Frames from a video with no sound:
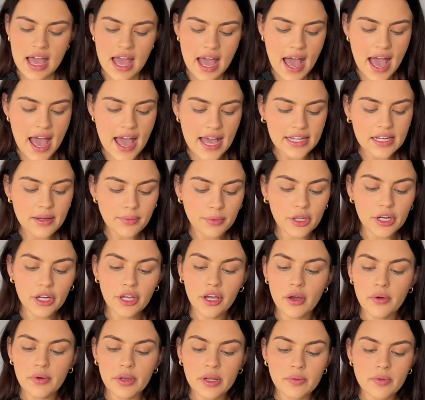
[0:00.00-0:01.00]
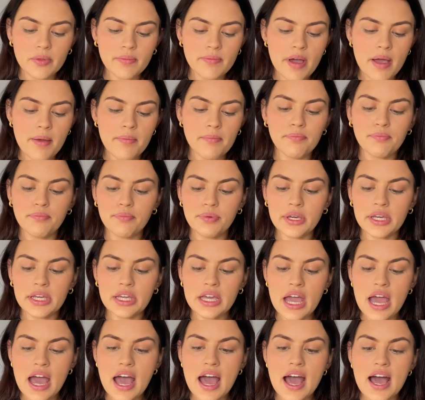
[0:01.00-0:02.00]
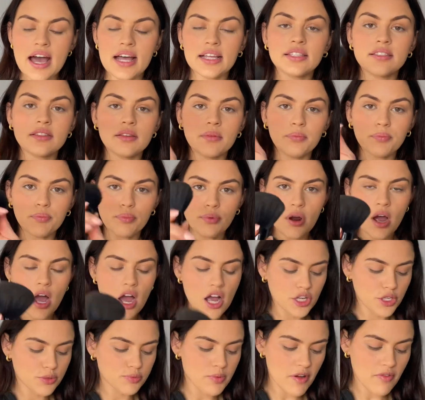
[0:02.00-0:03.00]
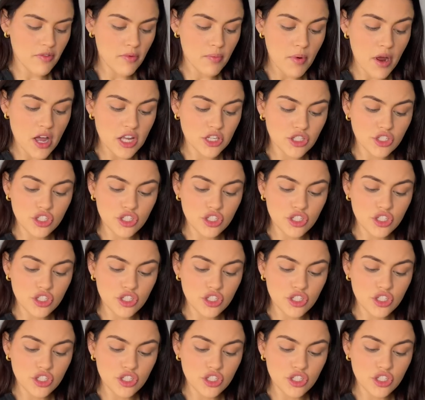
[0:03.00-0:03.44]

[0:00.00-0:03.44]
and I'm gonna go in with my big ass brush, buffer brush.